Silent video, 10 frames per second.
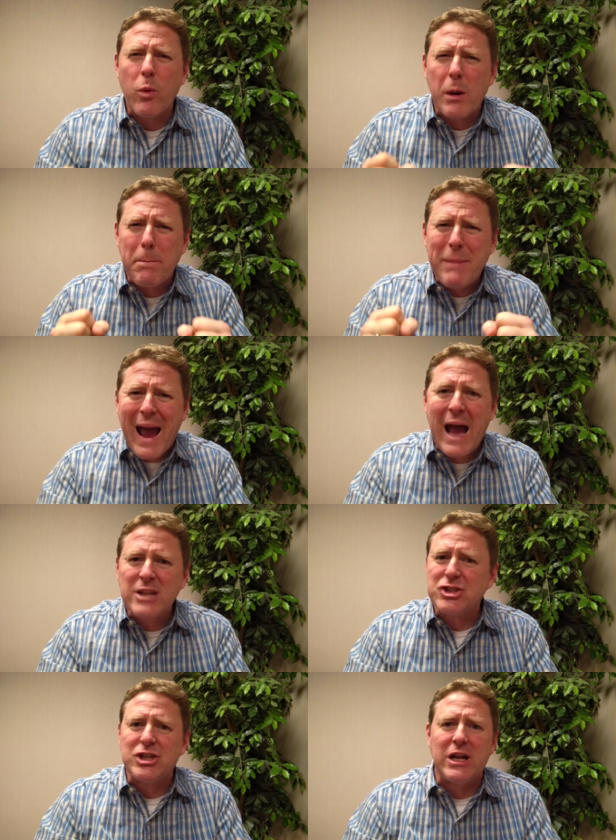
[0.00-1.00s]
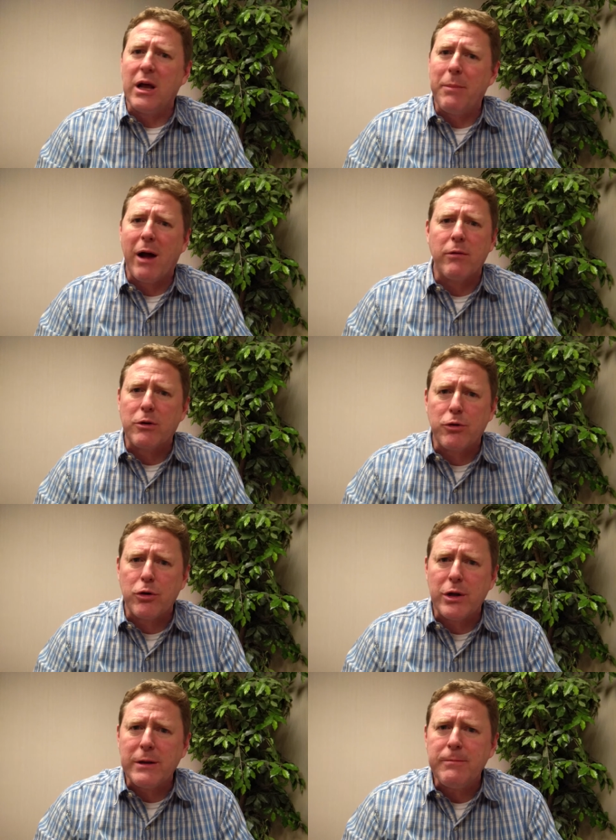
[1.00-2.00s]
We're passionate about
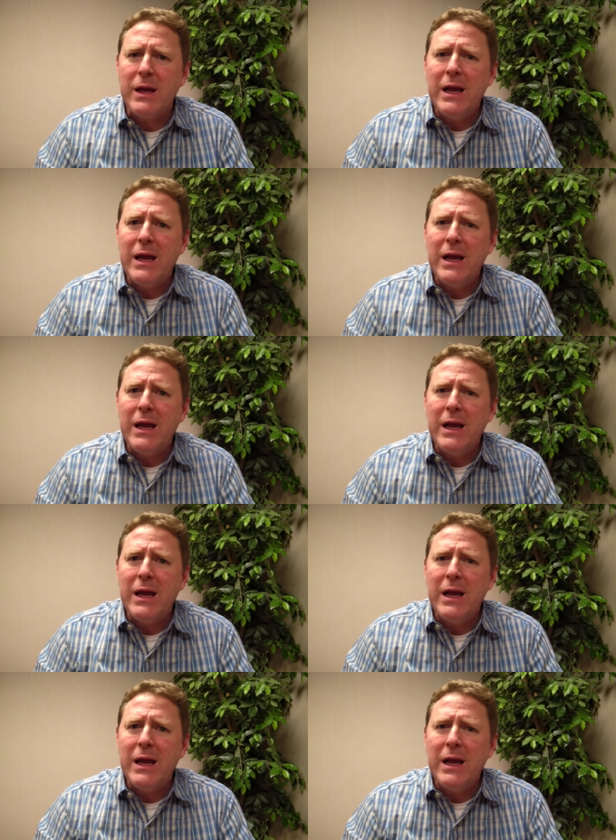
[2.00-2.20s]
recruiting,